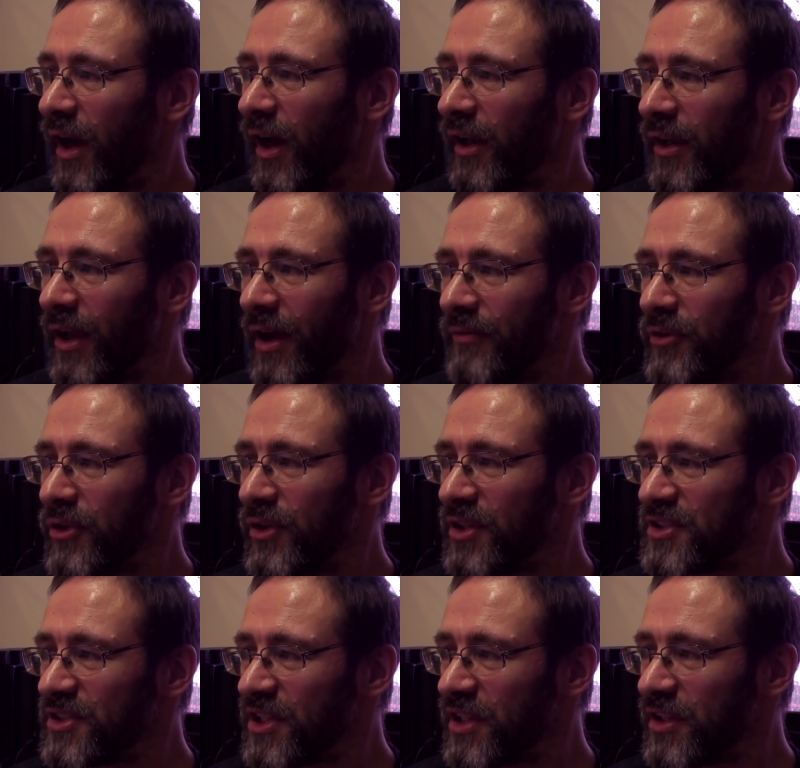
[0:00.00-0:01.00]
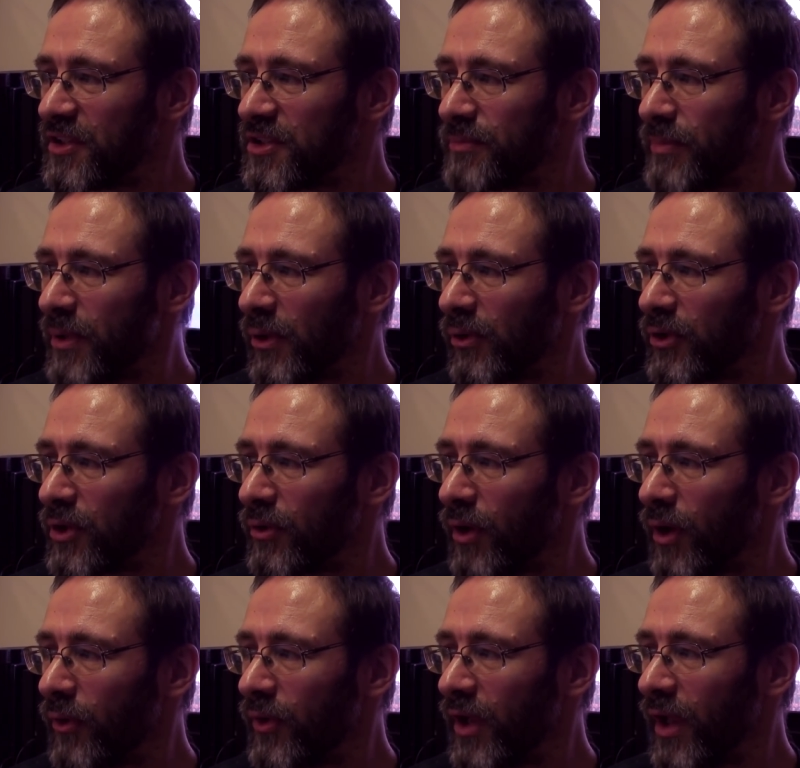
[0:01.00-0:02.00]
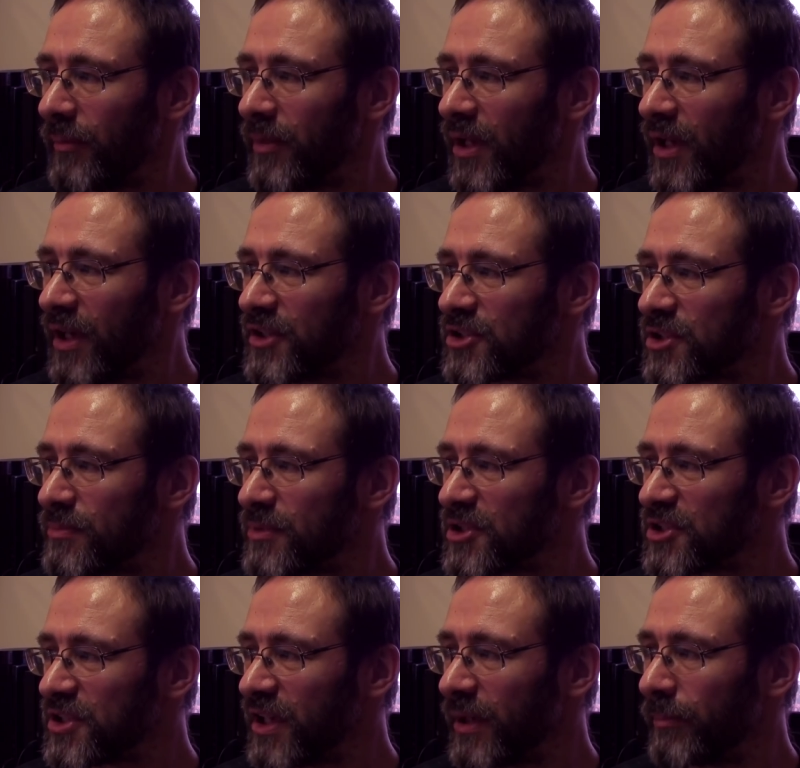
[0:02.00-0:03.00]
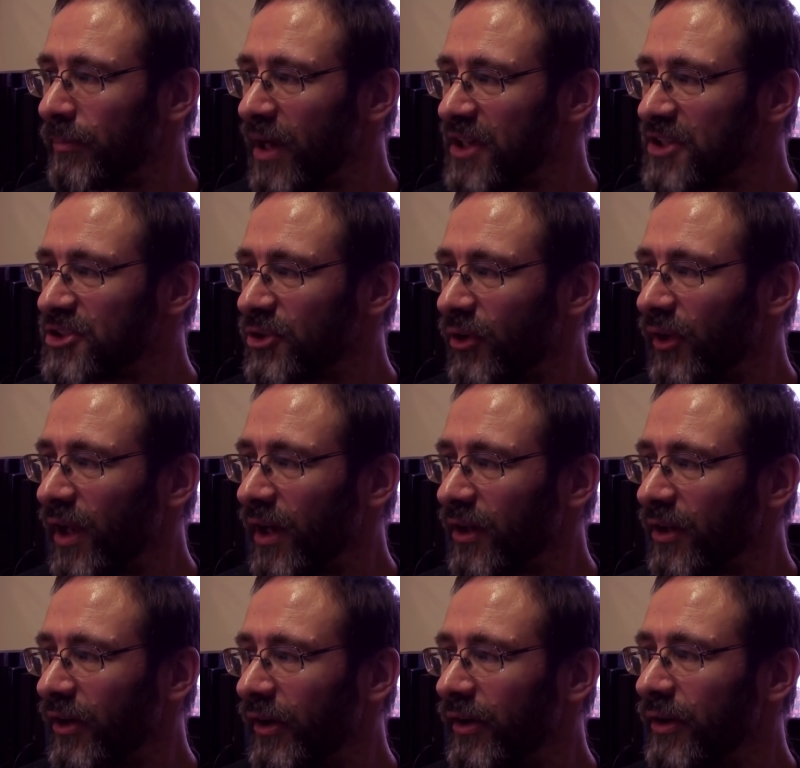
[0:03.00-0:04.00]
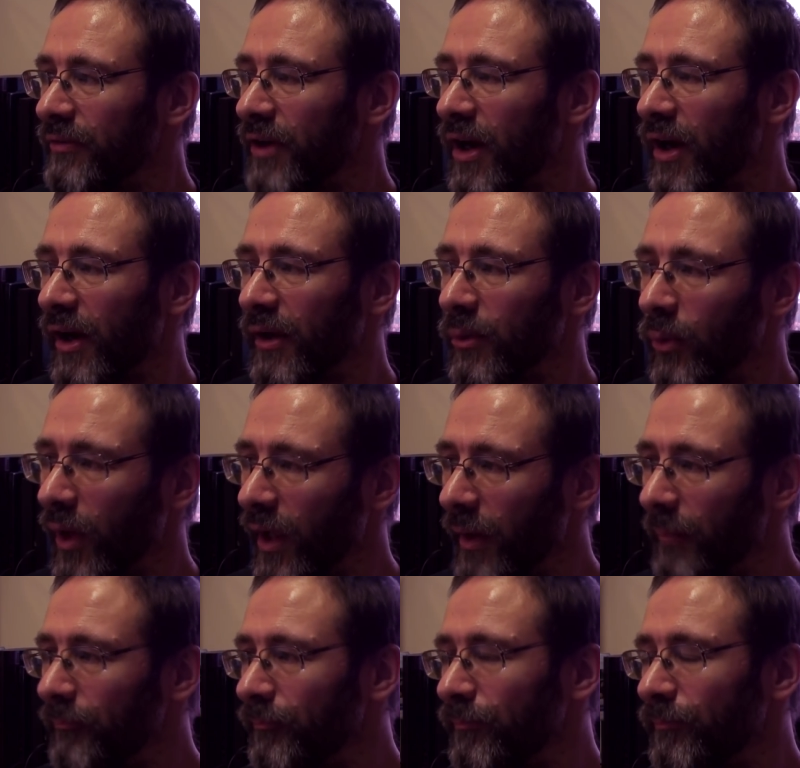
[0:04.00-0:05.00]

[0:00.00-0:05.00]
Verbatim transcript: And have you considered to build your own emulation machine based on that kind of hardware?